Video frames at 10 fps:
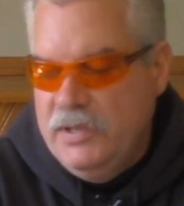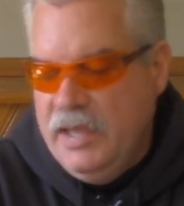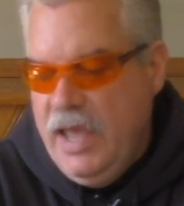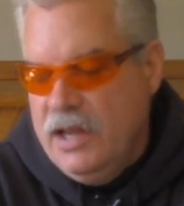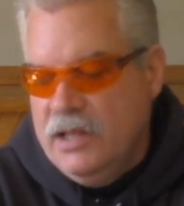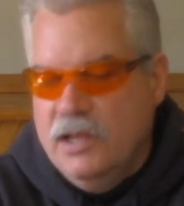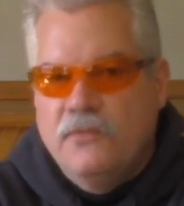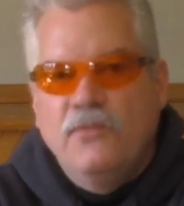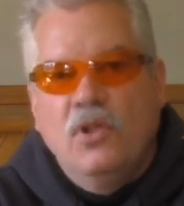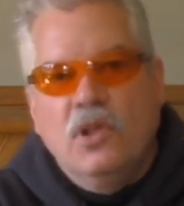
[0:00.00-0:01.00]
they can't get
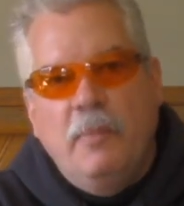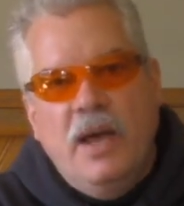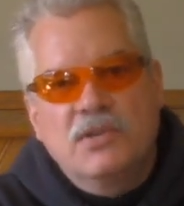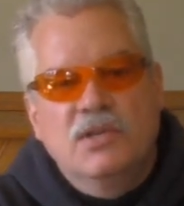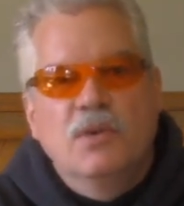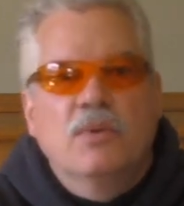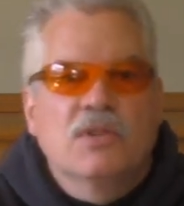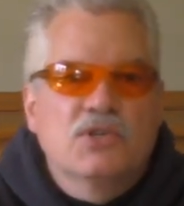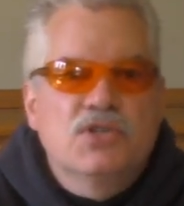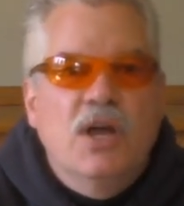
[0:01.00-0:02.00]
full capacity with
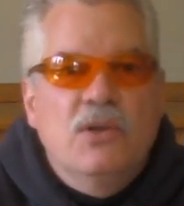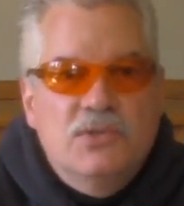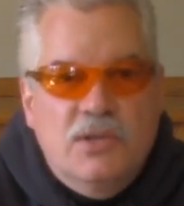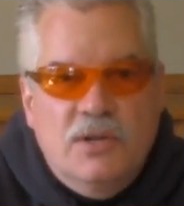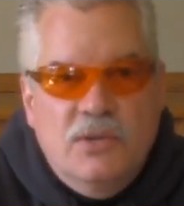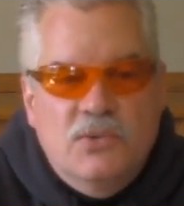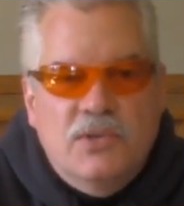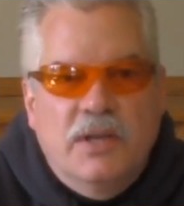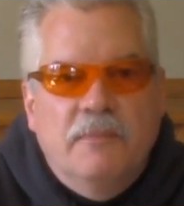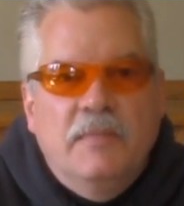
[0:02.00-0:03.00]
the shells they're
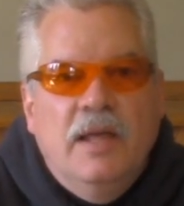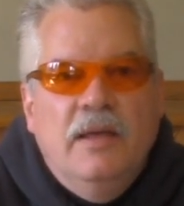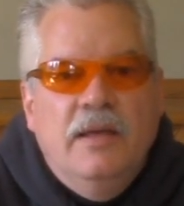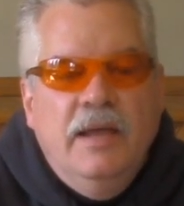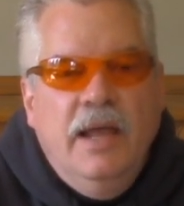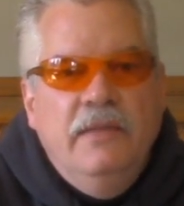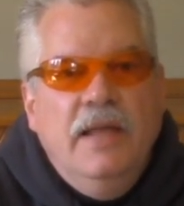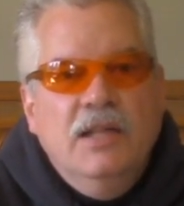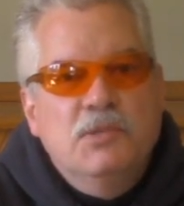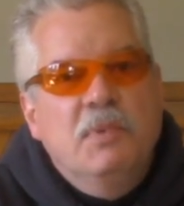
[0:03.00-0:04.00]
using. And
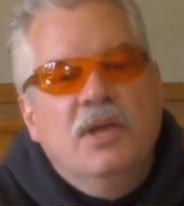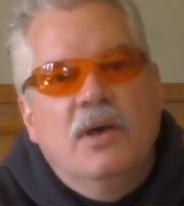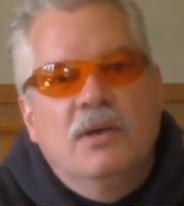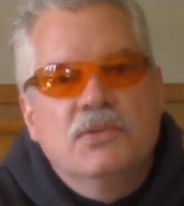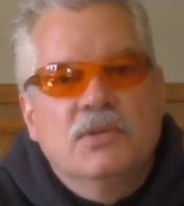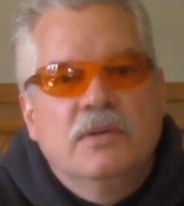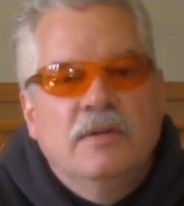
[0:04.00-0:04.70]
that's because